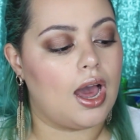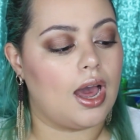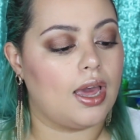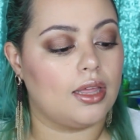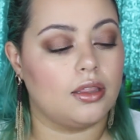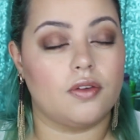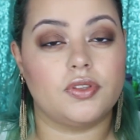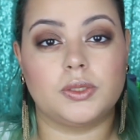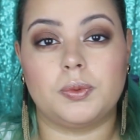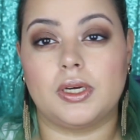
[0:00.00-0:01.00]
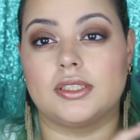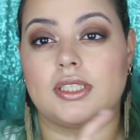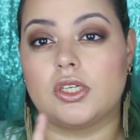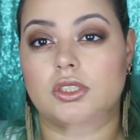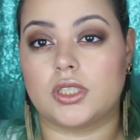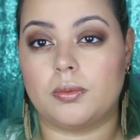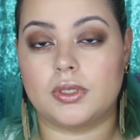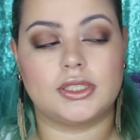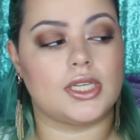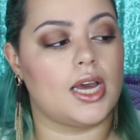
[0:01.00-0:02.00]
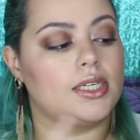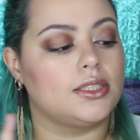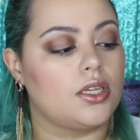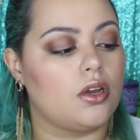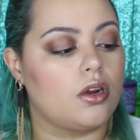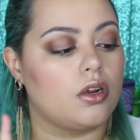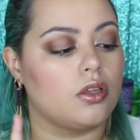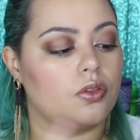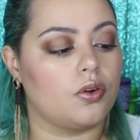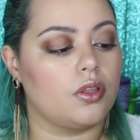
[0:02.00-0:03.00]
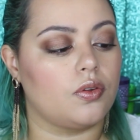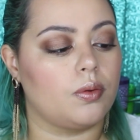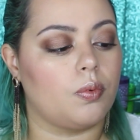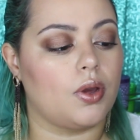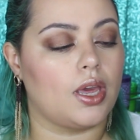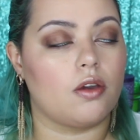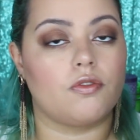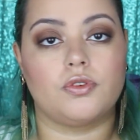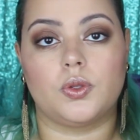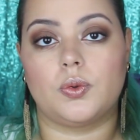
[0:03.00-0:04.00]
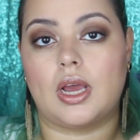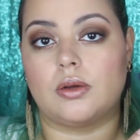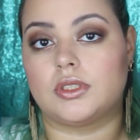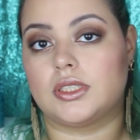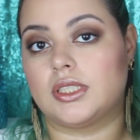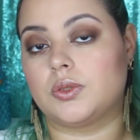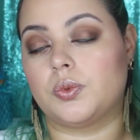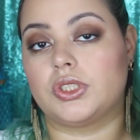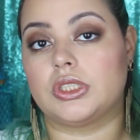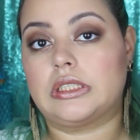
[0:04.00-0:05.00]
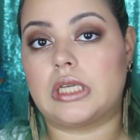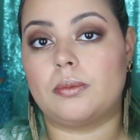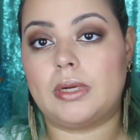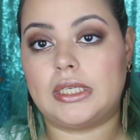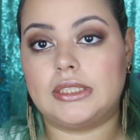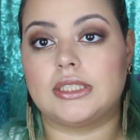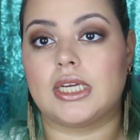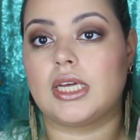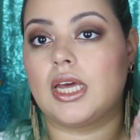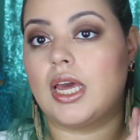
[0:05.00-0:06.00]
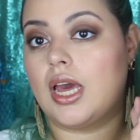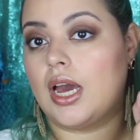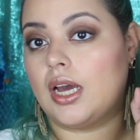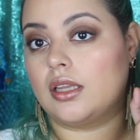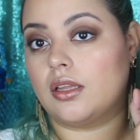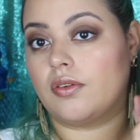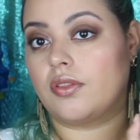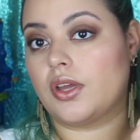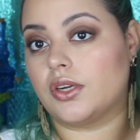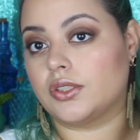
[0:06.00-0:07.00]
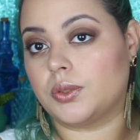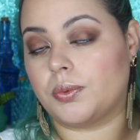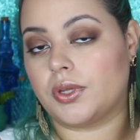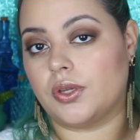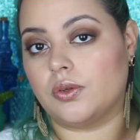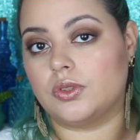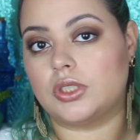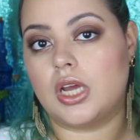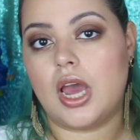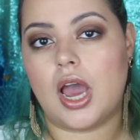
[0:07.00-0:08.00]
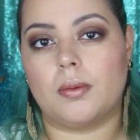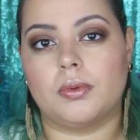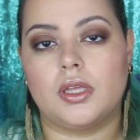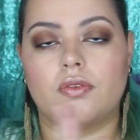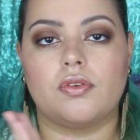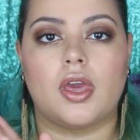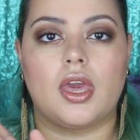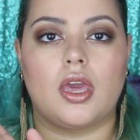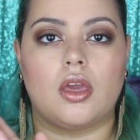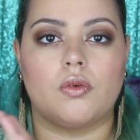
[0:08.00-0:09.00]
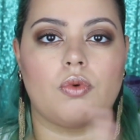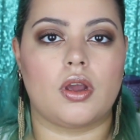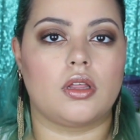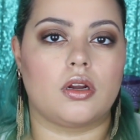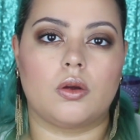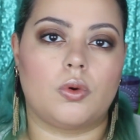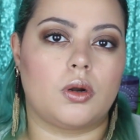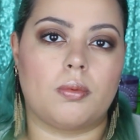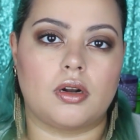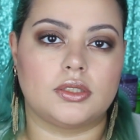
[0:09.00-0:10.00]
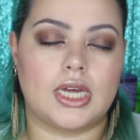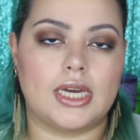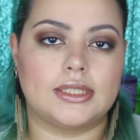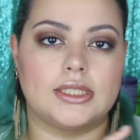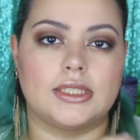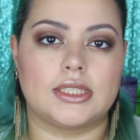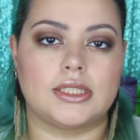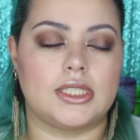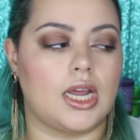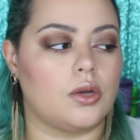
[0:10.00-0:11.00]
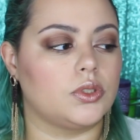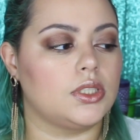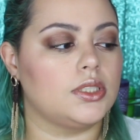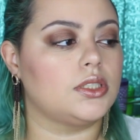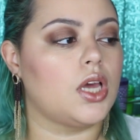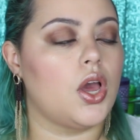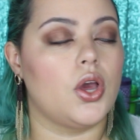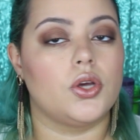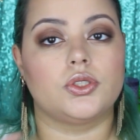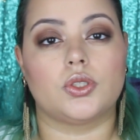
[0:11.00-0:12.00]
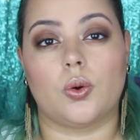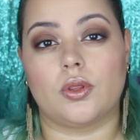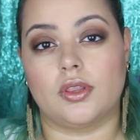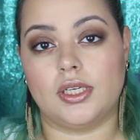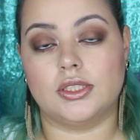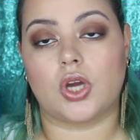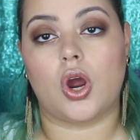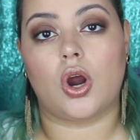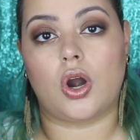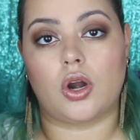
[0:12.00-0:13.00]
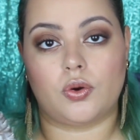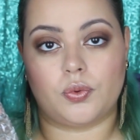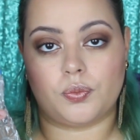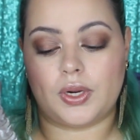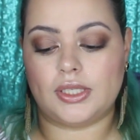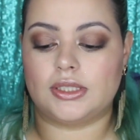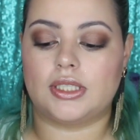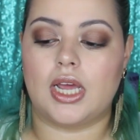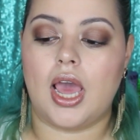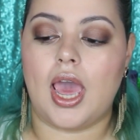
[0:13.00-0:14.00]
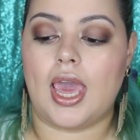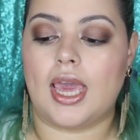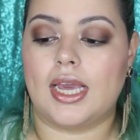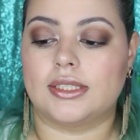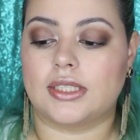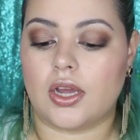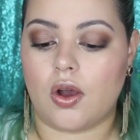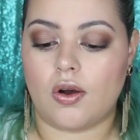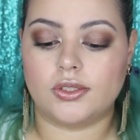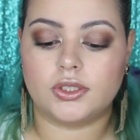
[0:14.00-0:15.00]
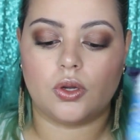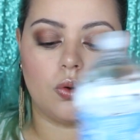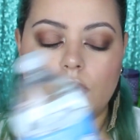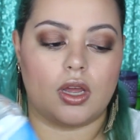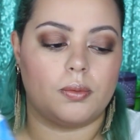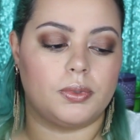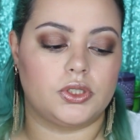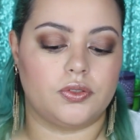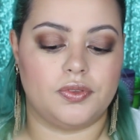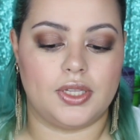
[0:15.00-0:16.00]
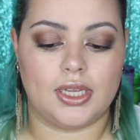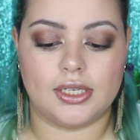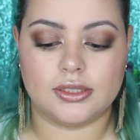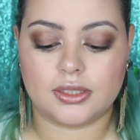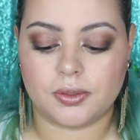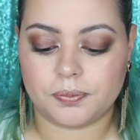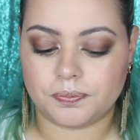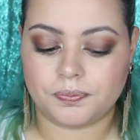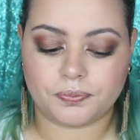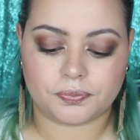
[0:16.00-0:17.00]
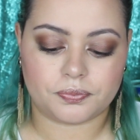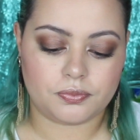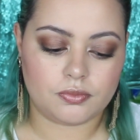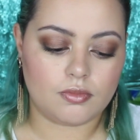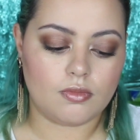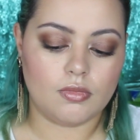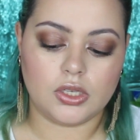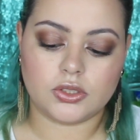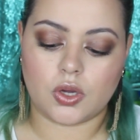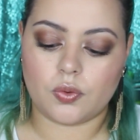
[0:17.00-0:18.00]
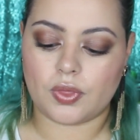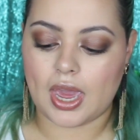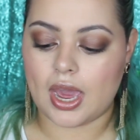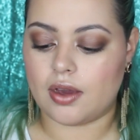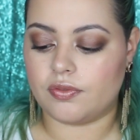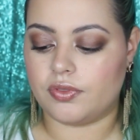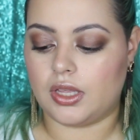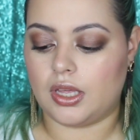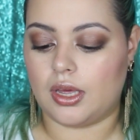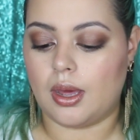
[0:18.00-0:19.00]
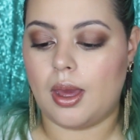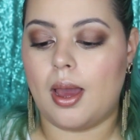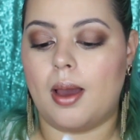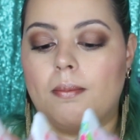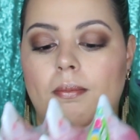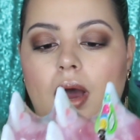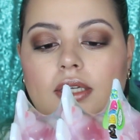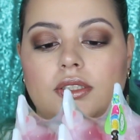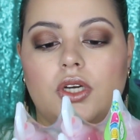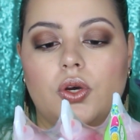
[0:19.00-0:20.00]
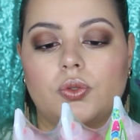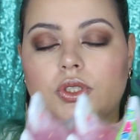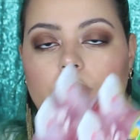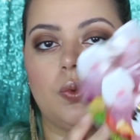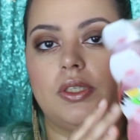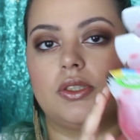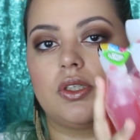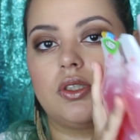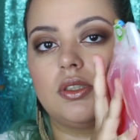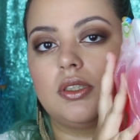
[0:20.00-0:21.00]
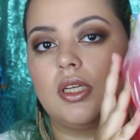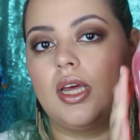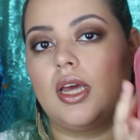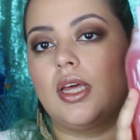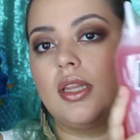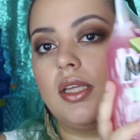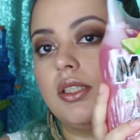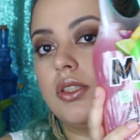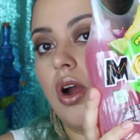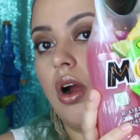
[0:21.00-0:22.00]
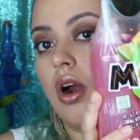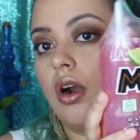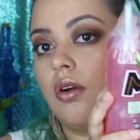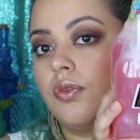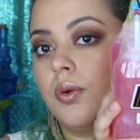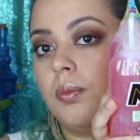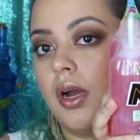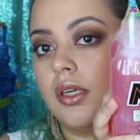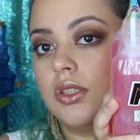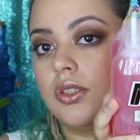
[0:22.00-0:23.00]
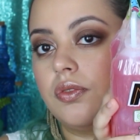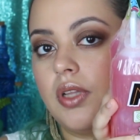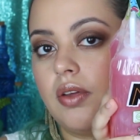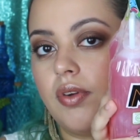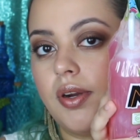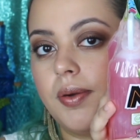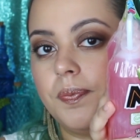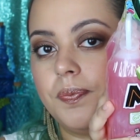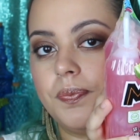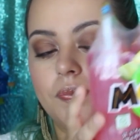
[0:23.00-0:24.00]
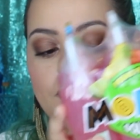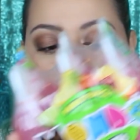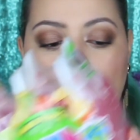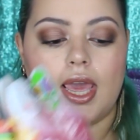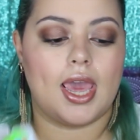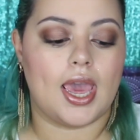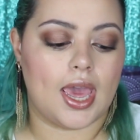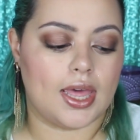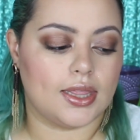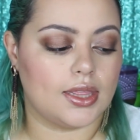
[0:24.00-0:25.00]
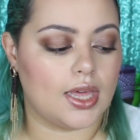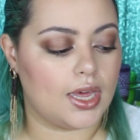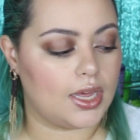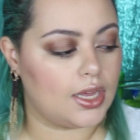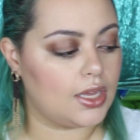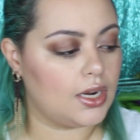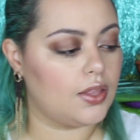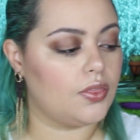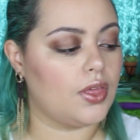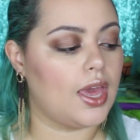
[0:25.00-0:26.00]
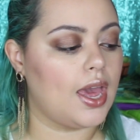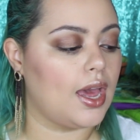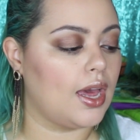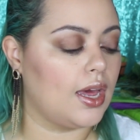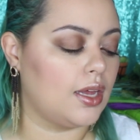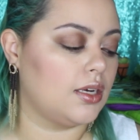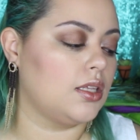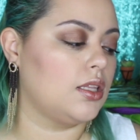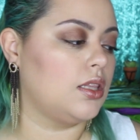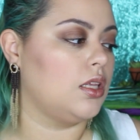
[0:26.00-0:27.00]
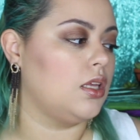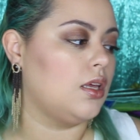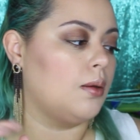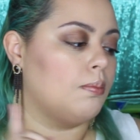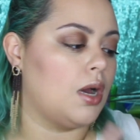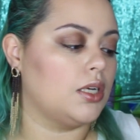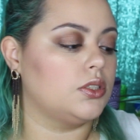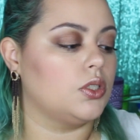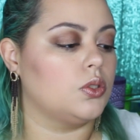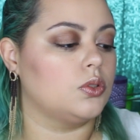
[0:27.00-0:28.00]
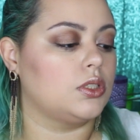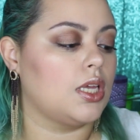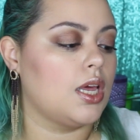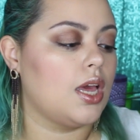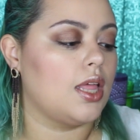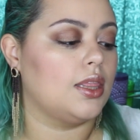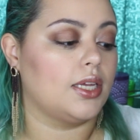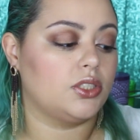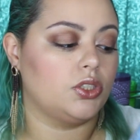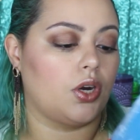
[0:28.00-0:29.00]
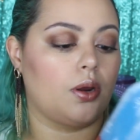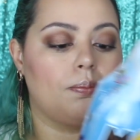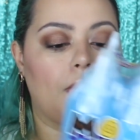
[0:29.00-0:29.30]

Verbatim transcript: I love these because they are double the size. They are 33.8 fluid ounces, which is amazing. I love that they are super huge. I believe a regular water bottle size is 16 ounces, so these are great. And I also got a bunch of these. So they have the Mondo Squeezers. These are fruit punch flavored. And then they had the Mondo's Legendary